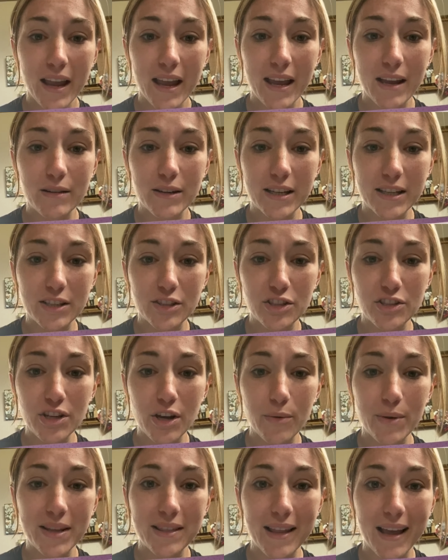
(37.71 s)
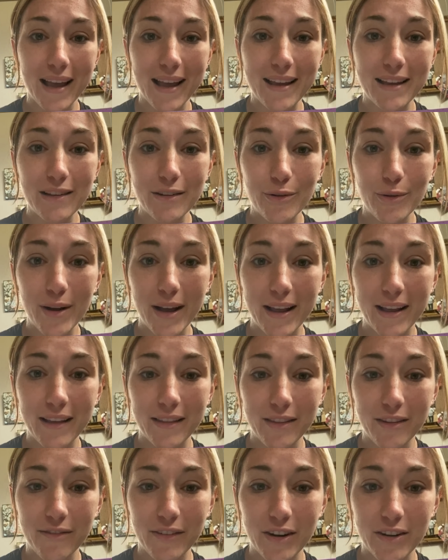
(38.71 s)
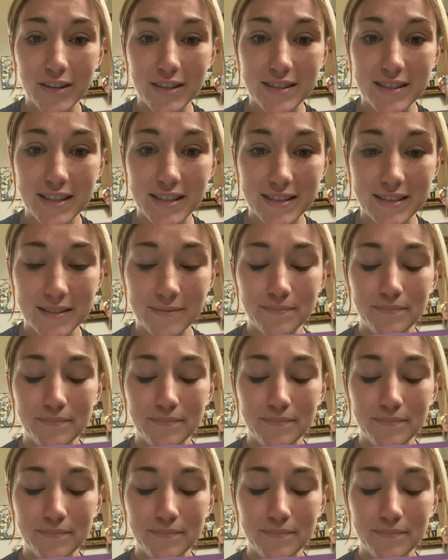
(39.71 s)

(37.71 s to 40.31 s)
and it's showing the angle and the vertices.